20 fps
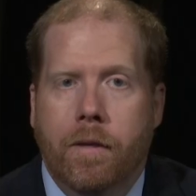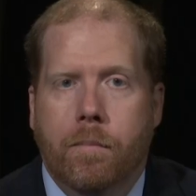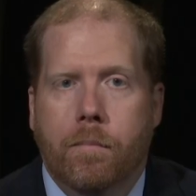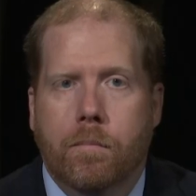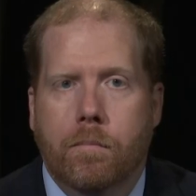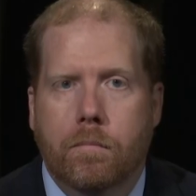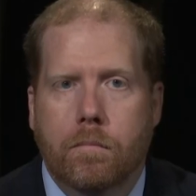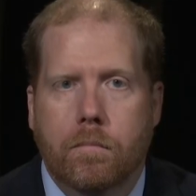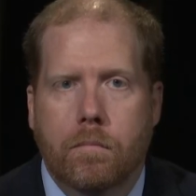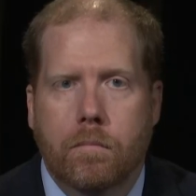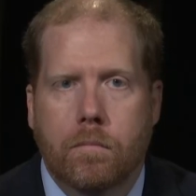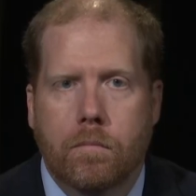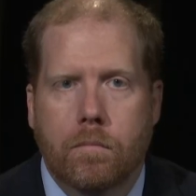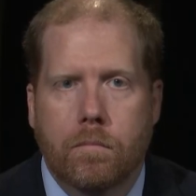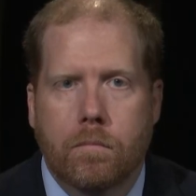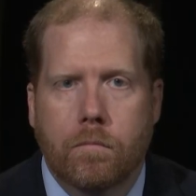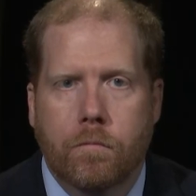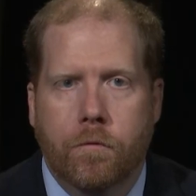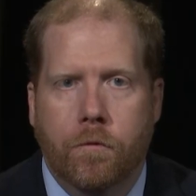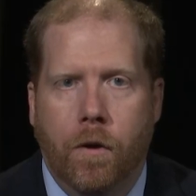him
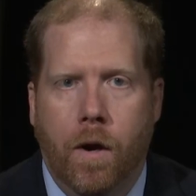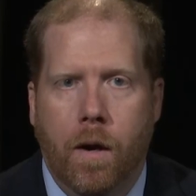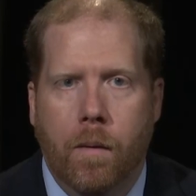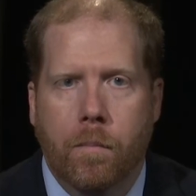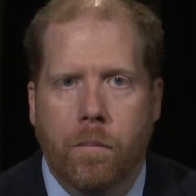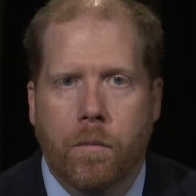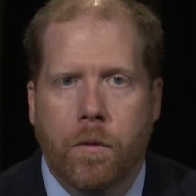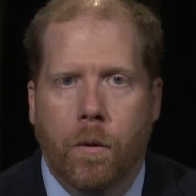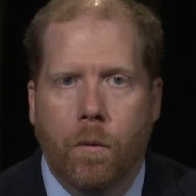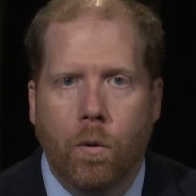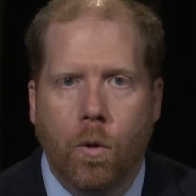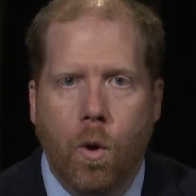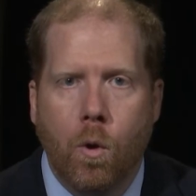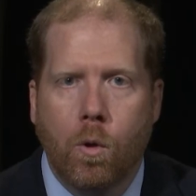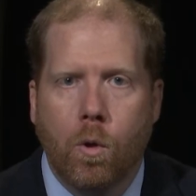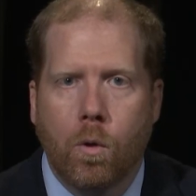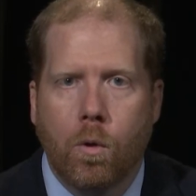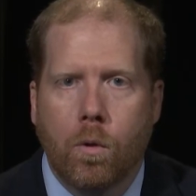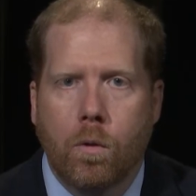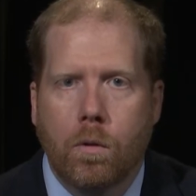from the
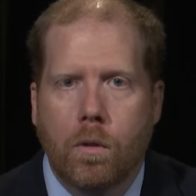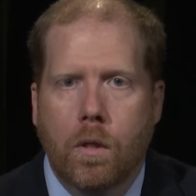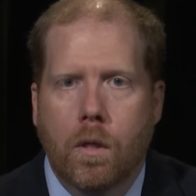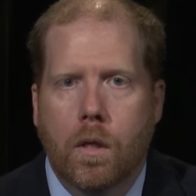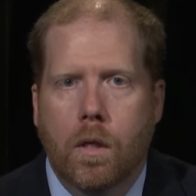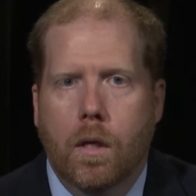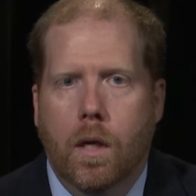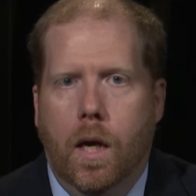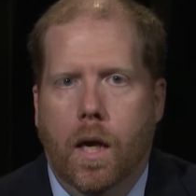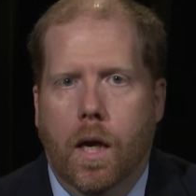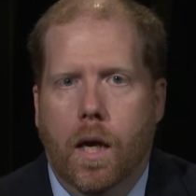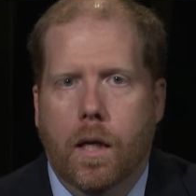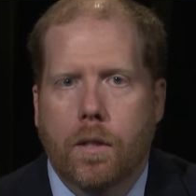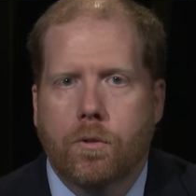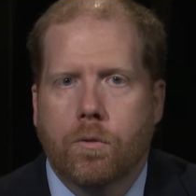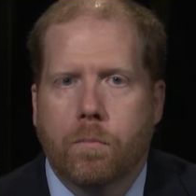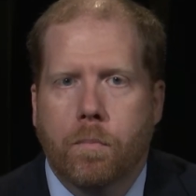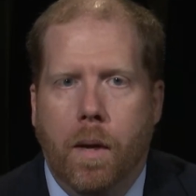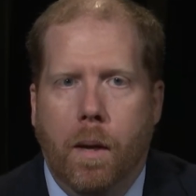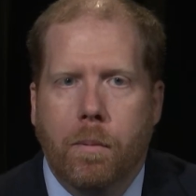local
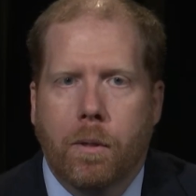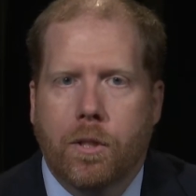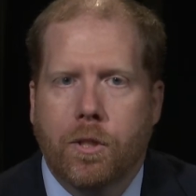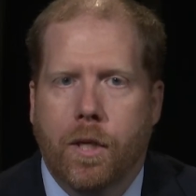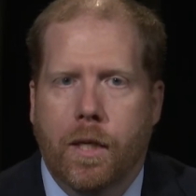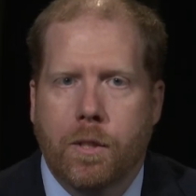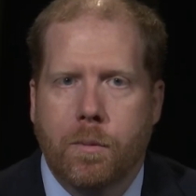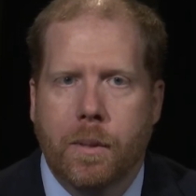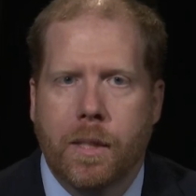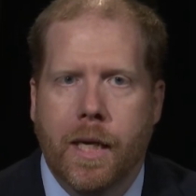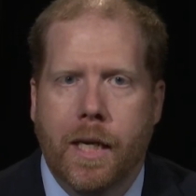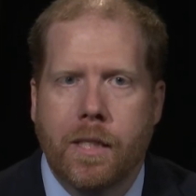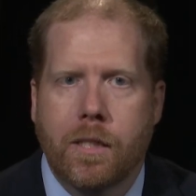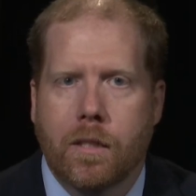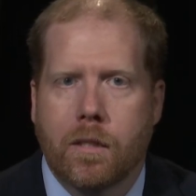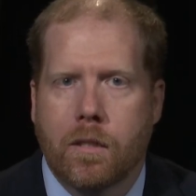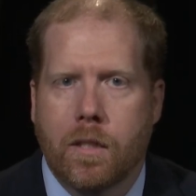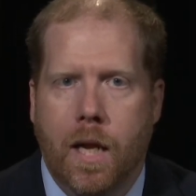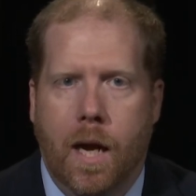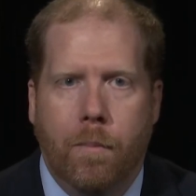public
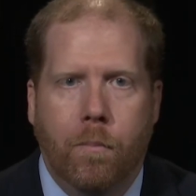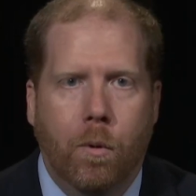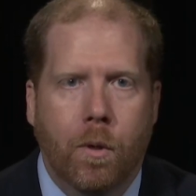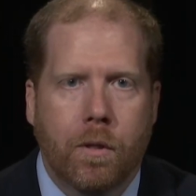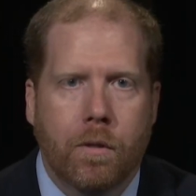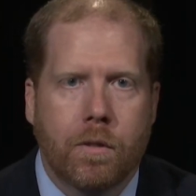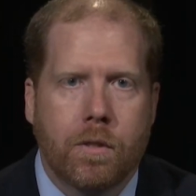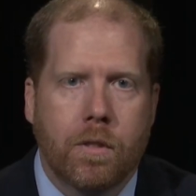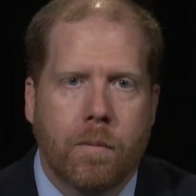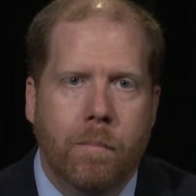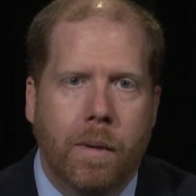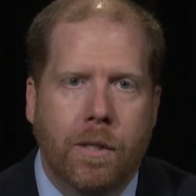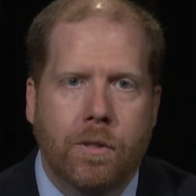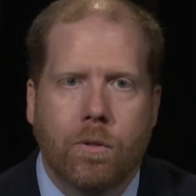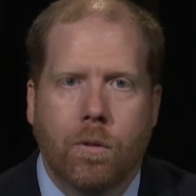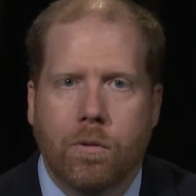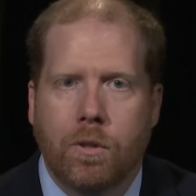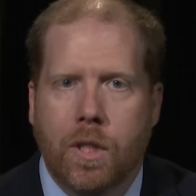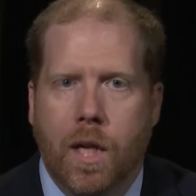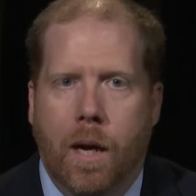transportation stop, whether it's a
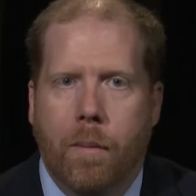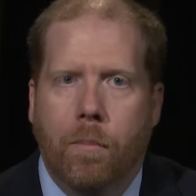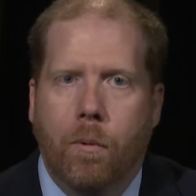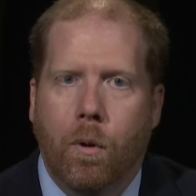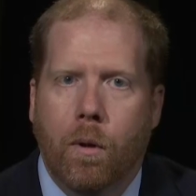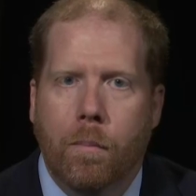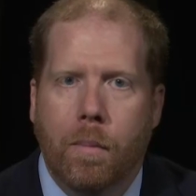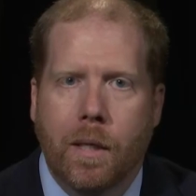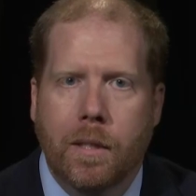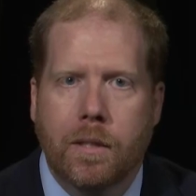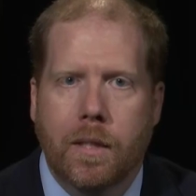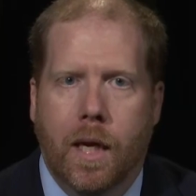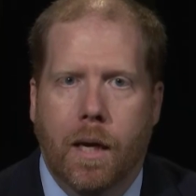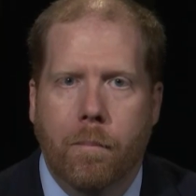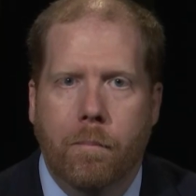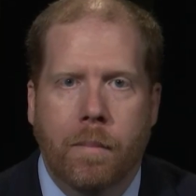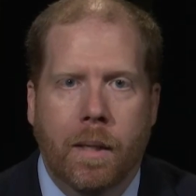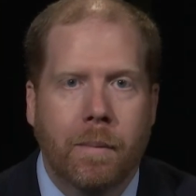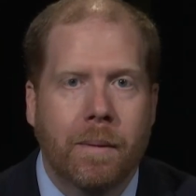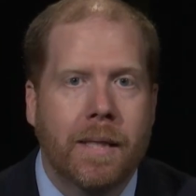metro stop or a bus stop.
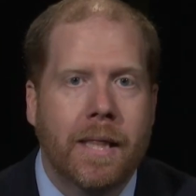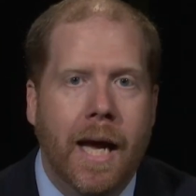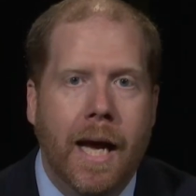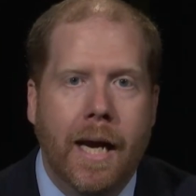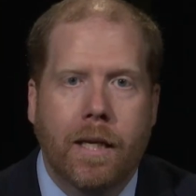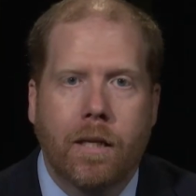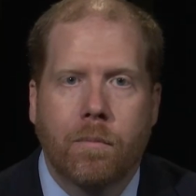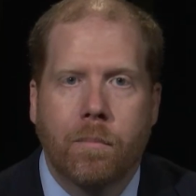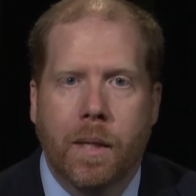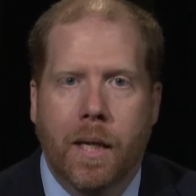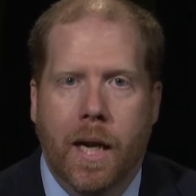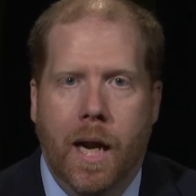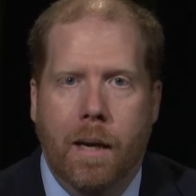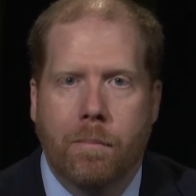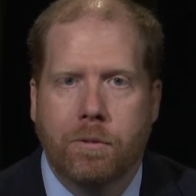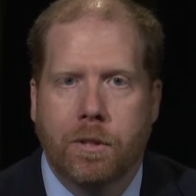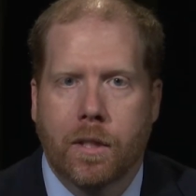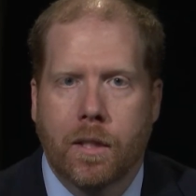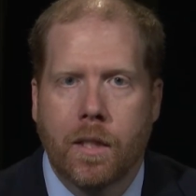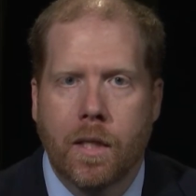Maybe that could be an
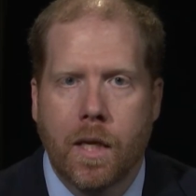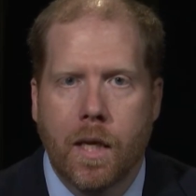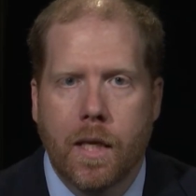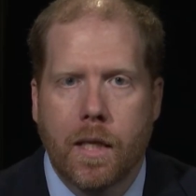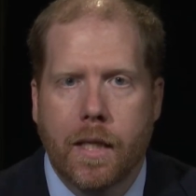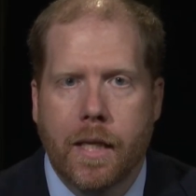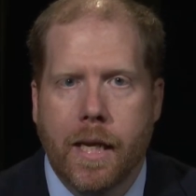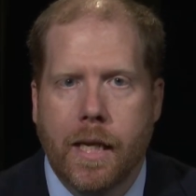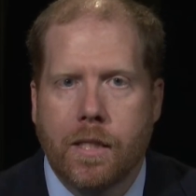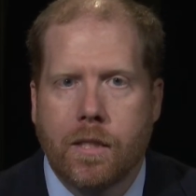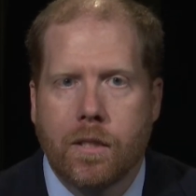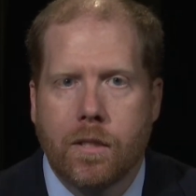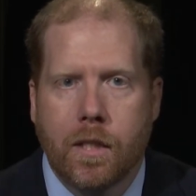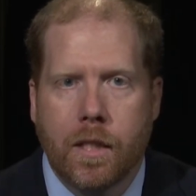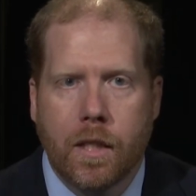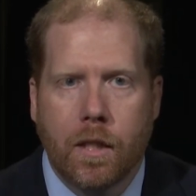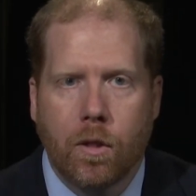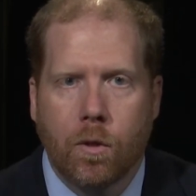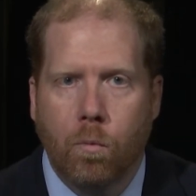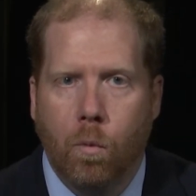option. The
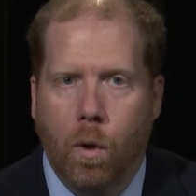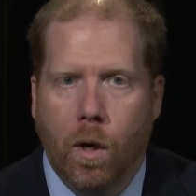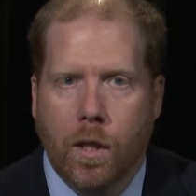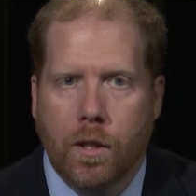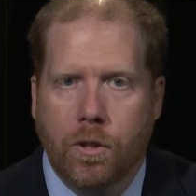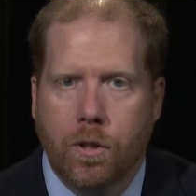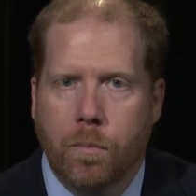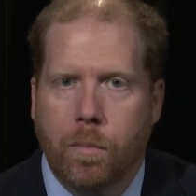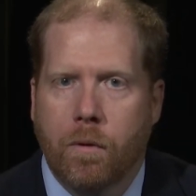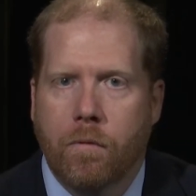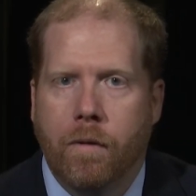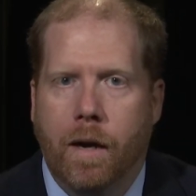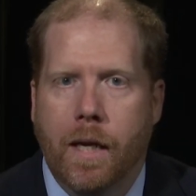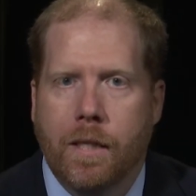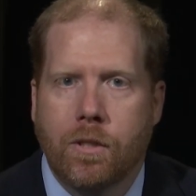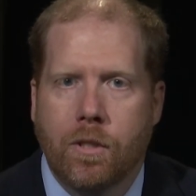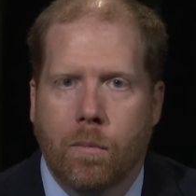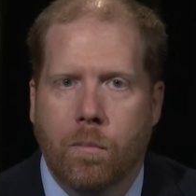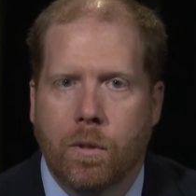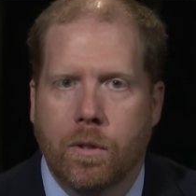agency could work to
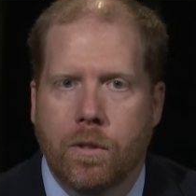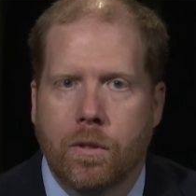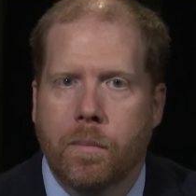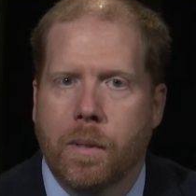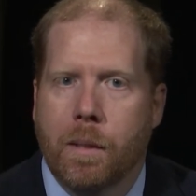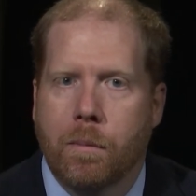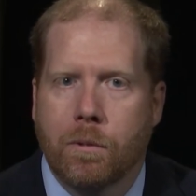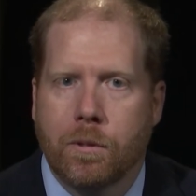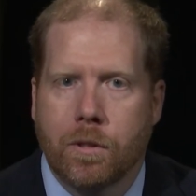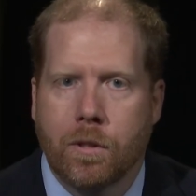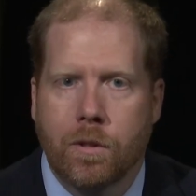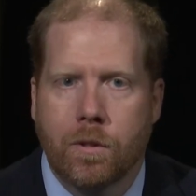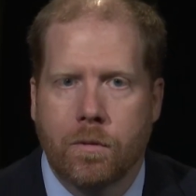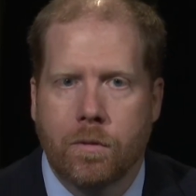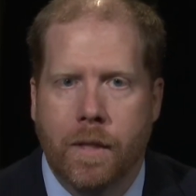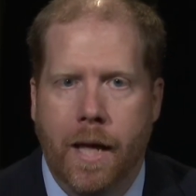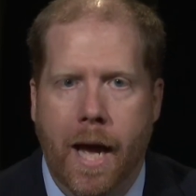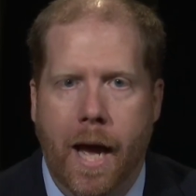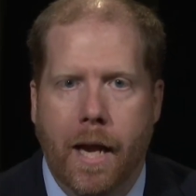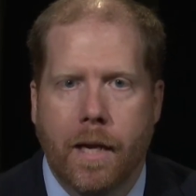provide someone to be able to do
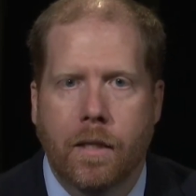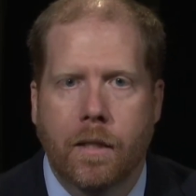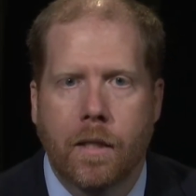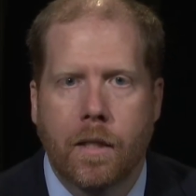that.